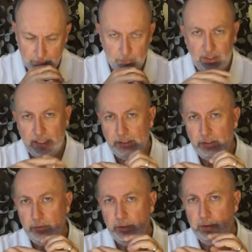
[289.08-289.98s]
But then
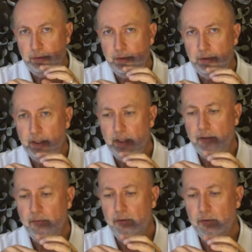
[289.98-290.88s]
you
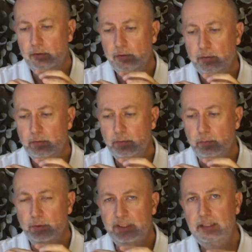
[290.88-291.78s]
kind of look
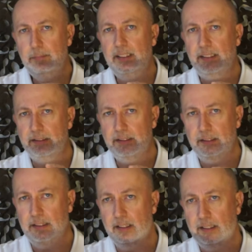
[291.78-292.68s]
more deeply into
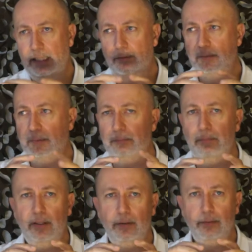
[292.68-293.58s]
the gun, how it's been
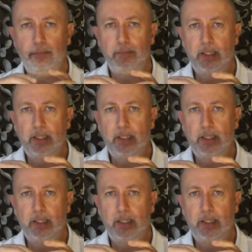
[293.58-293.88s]
built.